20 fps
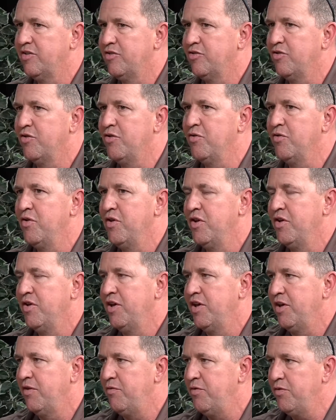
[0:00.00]
So
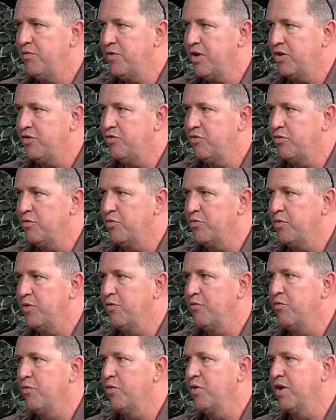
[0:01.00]
if you've got 2 or 3 or
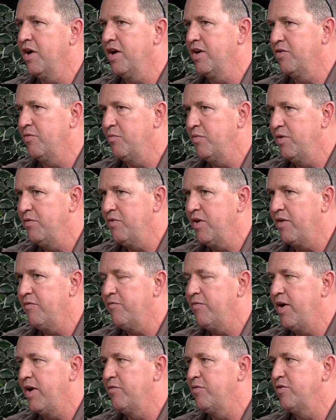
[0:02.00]
4 guys and we've got 5 or